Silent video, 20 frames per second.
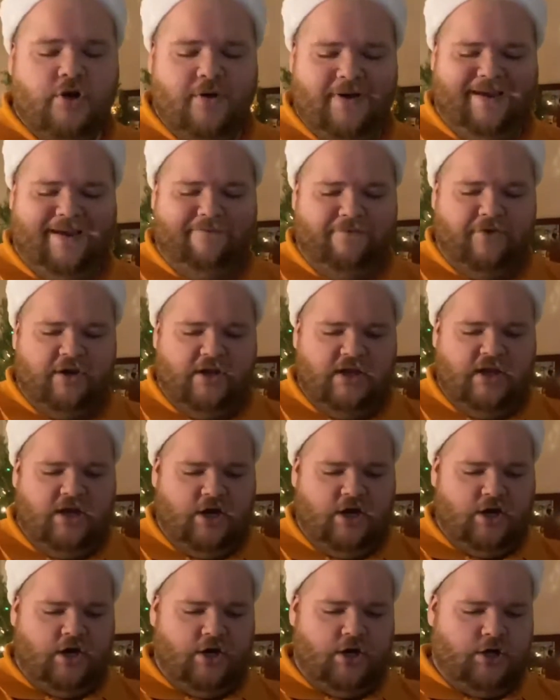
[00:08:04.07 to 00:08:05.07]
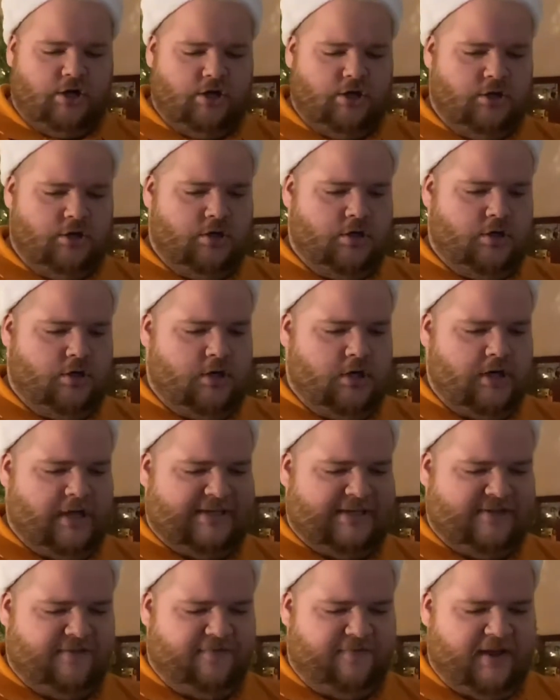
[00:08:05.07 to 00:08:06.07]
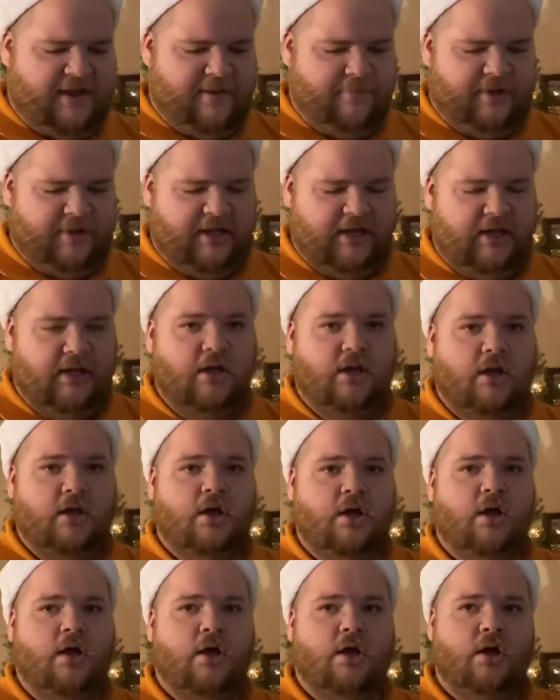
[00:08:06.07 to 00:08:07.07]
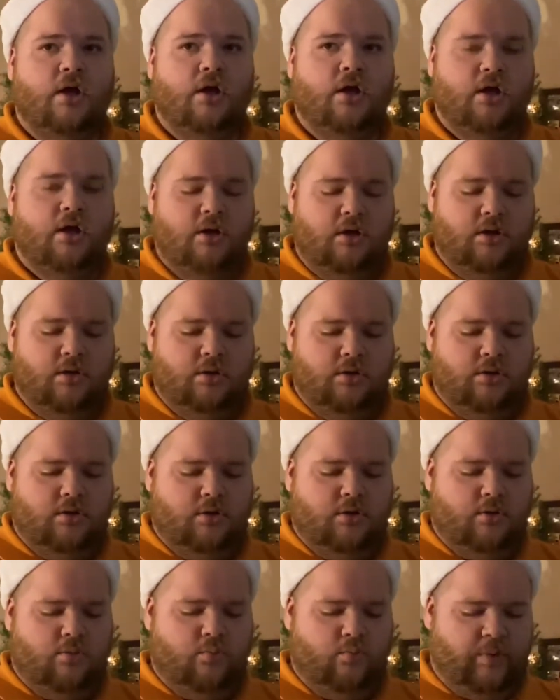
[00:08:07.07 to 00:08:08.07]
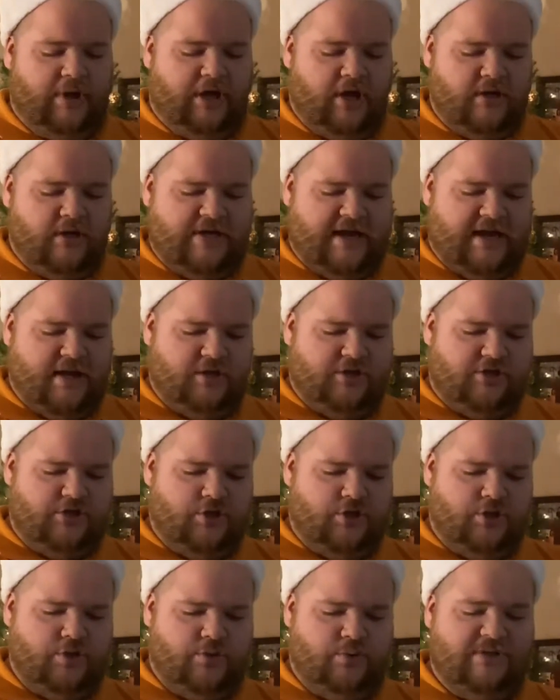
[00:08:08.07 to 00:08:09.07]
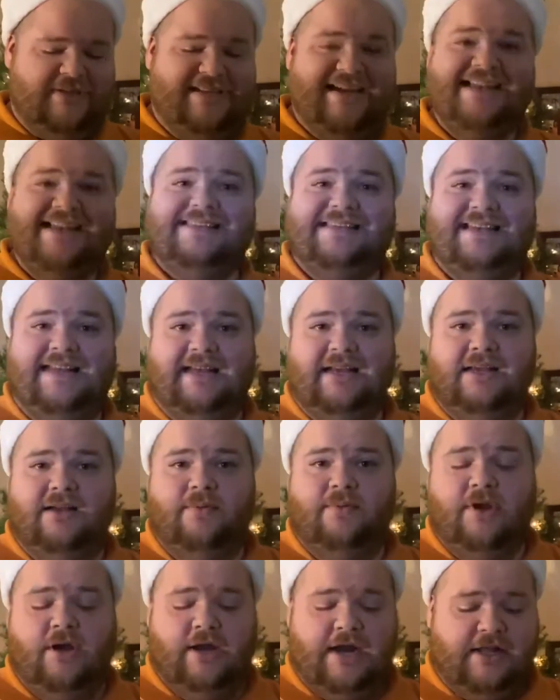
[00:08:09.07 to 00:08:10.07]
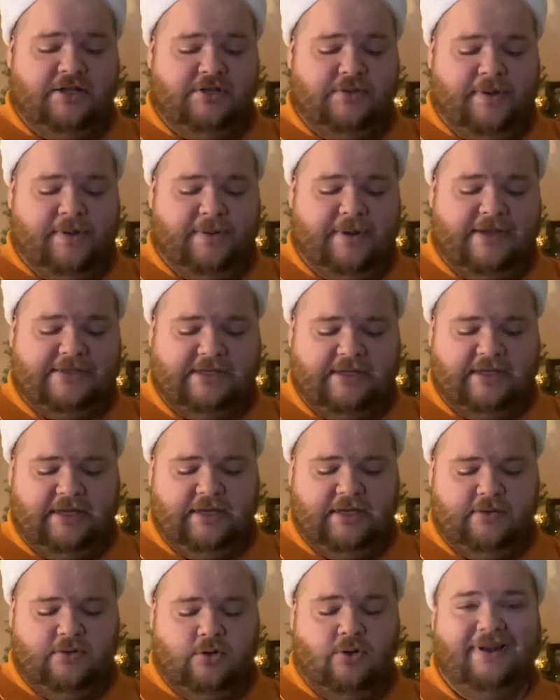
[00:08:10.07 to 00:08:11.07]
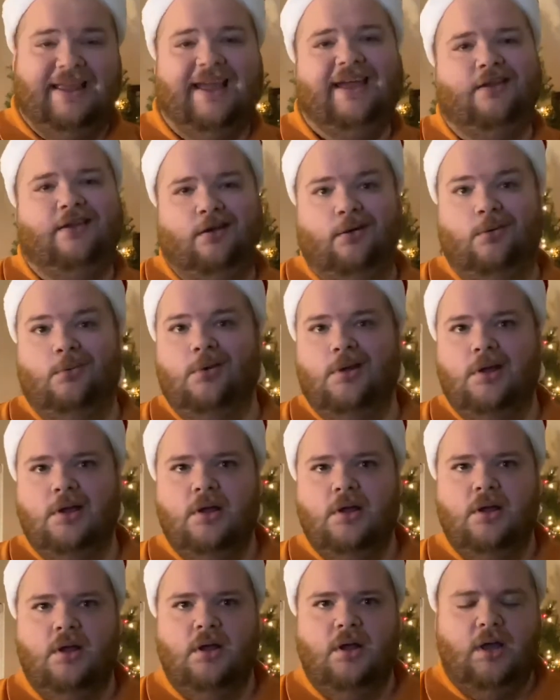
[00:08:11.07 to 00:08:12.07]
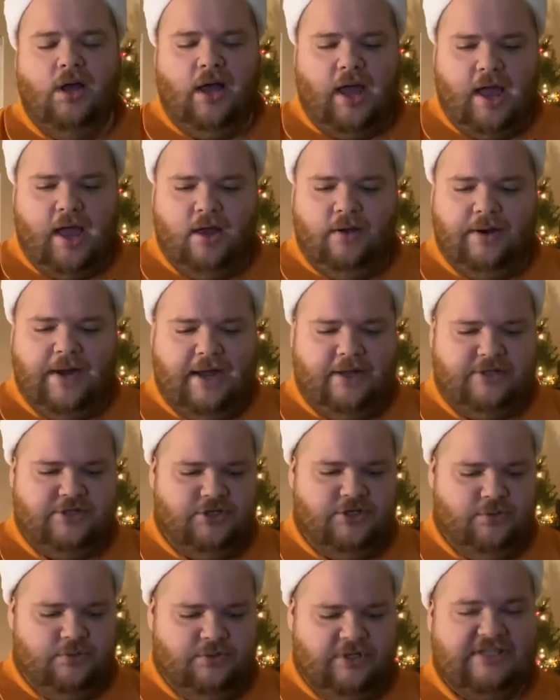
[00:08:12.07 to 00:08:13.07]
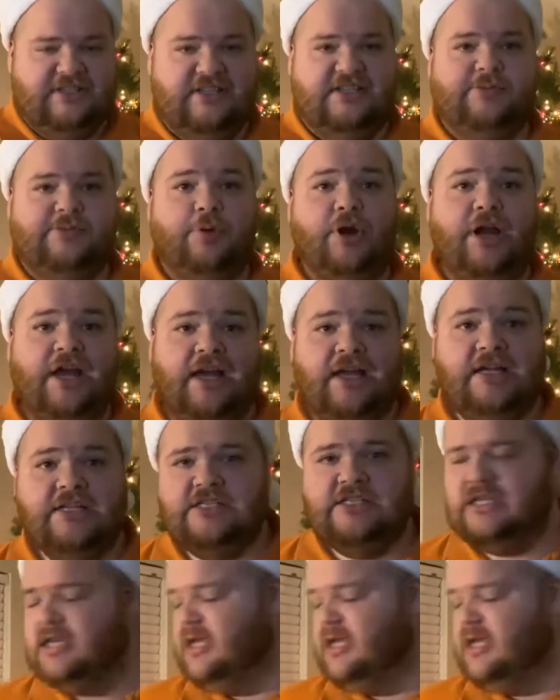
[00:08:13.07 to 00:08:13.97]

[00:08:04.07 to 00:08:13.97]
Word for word: every year, as a family, we go down to Disney. We go down to basically Orlando and go down to Disney Springs